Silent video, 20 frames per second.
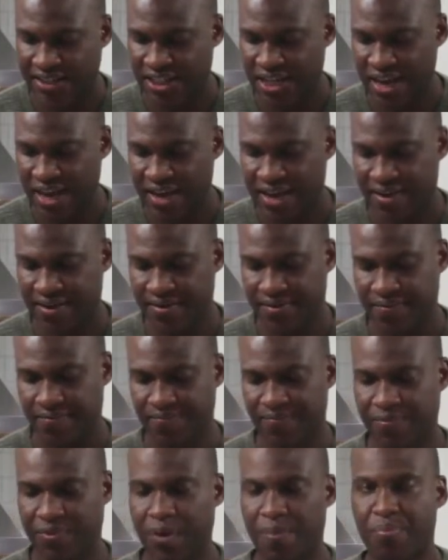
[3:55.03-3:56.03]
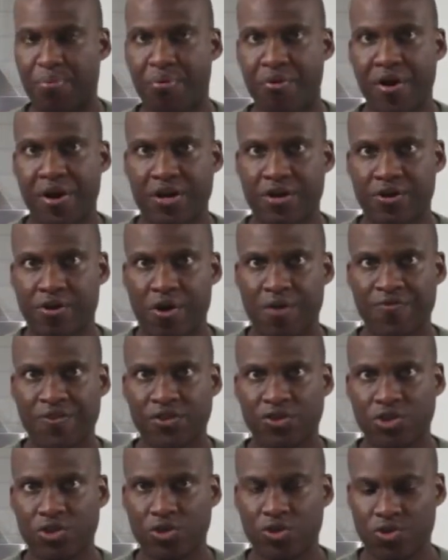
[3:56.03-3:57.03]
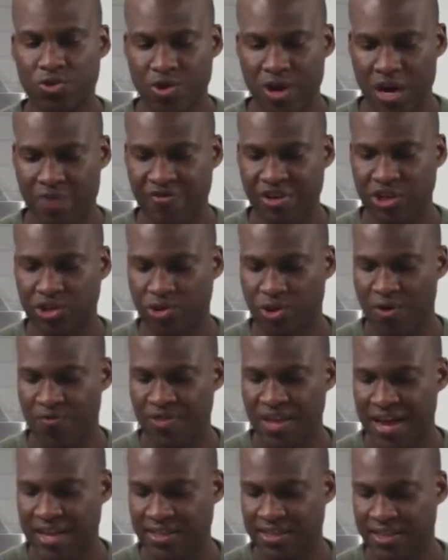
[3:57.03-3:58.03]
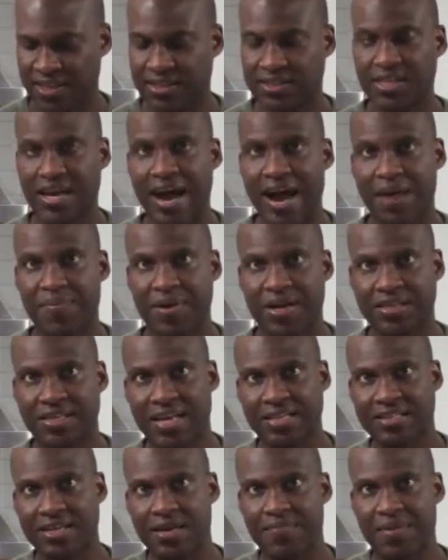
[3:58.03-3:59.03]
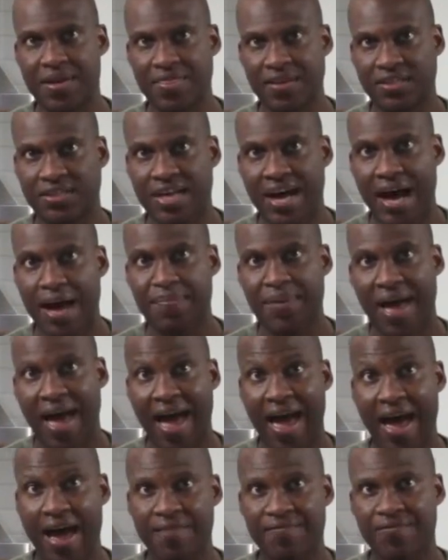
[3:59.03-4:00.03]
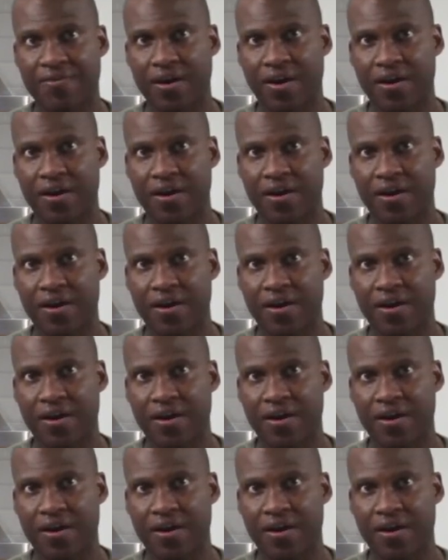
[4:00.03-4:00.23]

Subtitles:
take the prettier of the 2 and reserve that to the side because that's going to be the top half